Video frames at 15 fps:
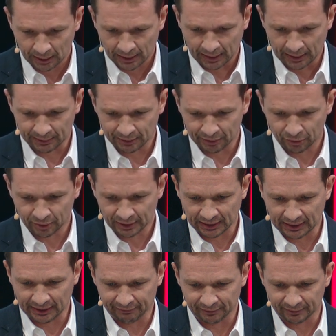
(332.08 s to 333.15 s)
And you can
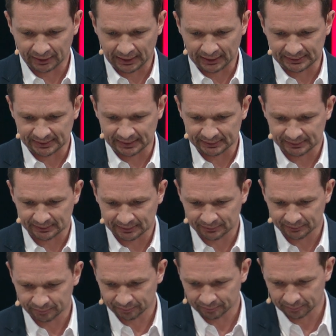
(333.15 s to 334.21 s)
have access
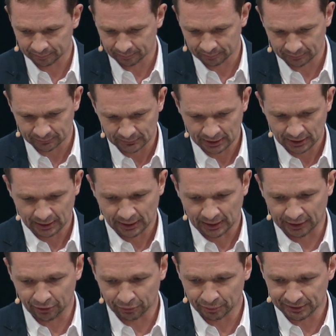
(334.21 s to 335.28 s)

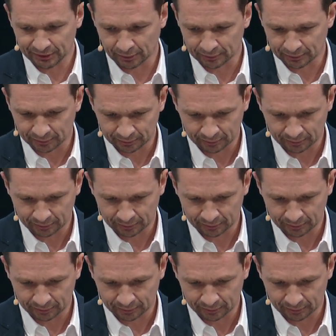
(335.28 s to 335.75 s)
at the results.